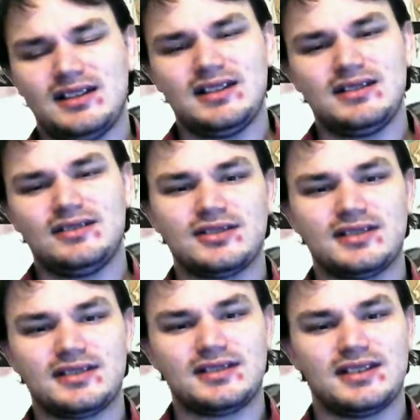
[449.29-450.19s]
It's
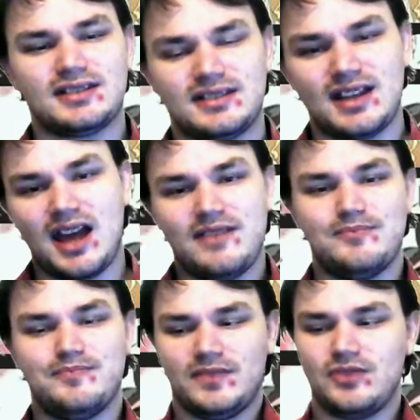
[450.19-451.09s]
just this.
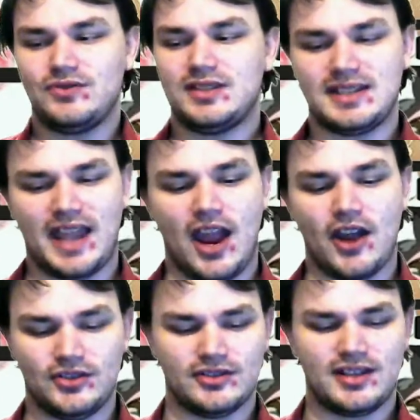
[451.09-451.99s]
I'm used to these
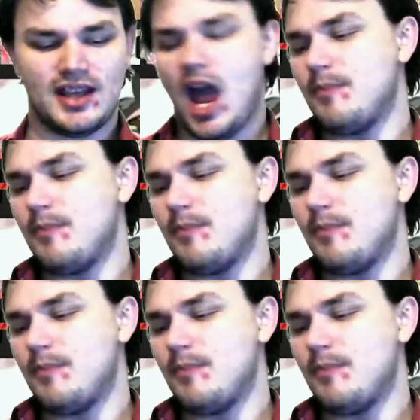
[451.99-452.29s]
characters.